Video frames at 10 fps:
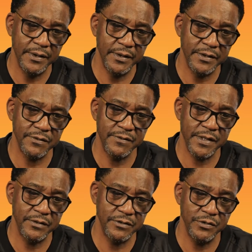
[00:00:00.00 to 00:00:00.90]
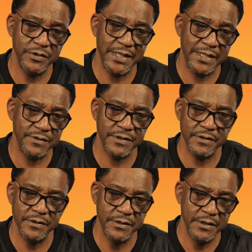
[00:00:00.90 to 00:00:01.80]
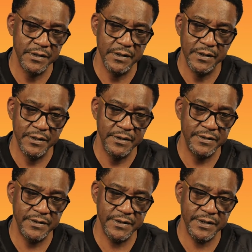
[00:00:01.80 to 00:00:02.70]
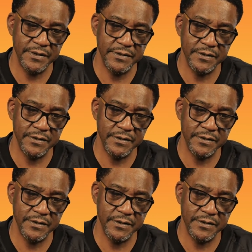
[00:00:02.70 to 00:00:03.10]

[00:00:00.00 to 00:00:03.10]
because around 2006